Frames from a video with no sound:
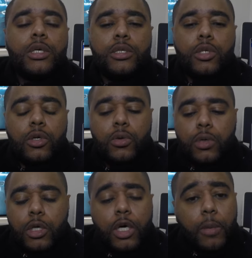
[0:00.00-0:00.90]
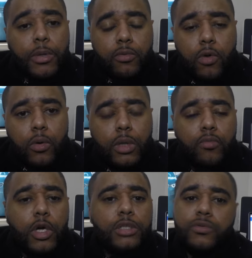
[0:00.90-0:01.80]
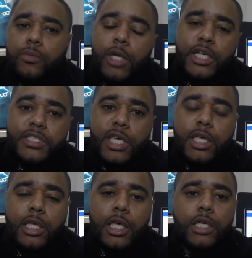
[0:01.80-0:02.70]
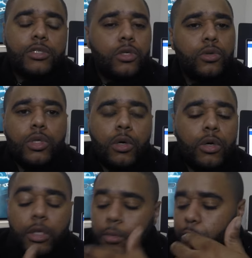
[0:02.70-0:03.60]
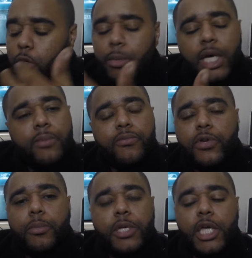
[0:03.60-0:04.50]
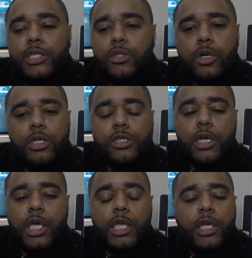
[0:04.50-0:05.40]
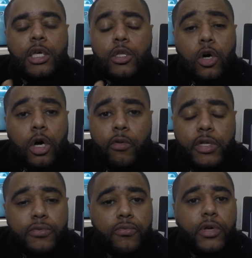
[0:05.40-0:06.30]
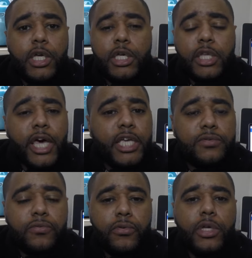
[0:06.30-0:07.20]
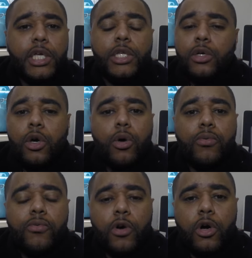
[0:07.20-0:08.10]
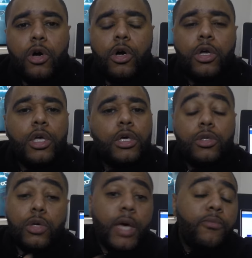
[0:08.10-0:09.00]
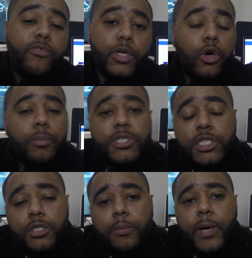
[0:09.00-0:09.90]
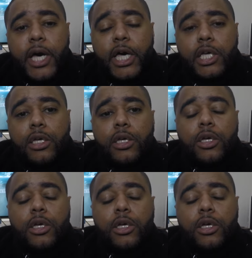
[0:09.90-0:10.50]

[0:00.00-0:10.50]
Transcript: you know, a couple of rolling runs from like second gear. So, you know, I'm going to be putting my M3 up against cars like the RS3, the S3, the Golf R, the M3 competition pack,